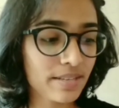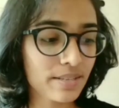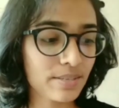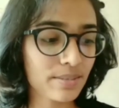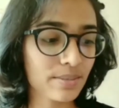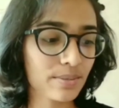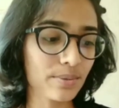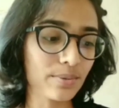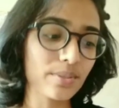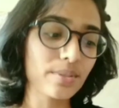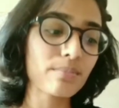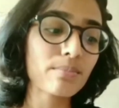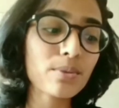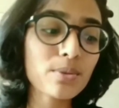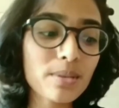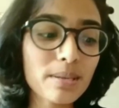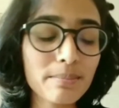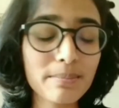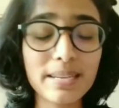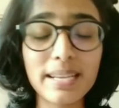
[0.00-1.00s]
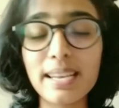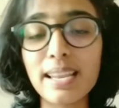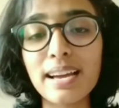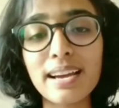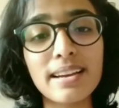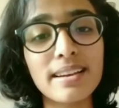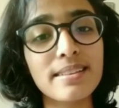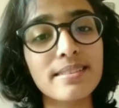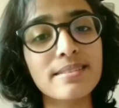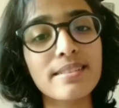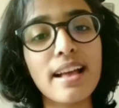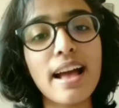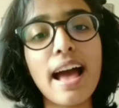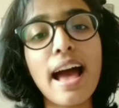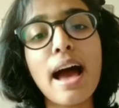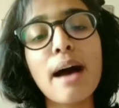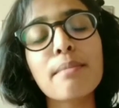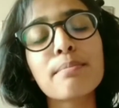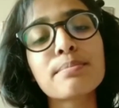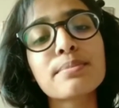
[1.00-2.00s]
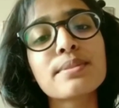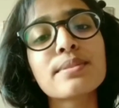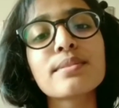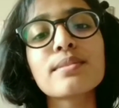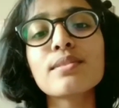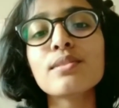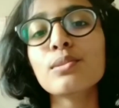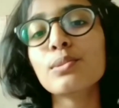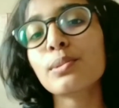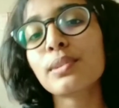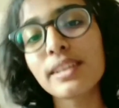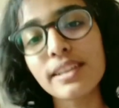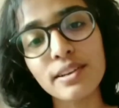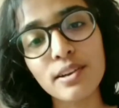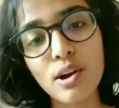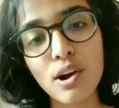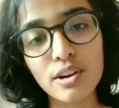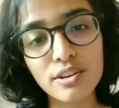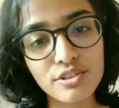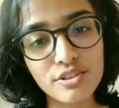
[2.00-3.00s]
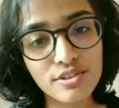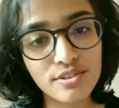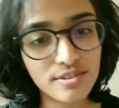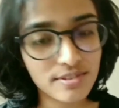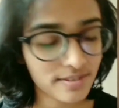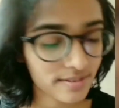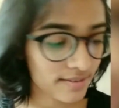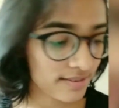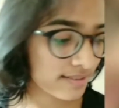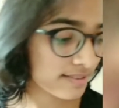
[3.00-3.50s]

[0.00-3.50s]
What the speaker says: So The Blue Umbrella is absolutely gorgeous.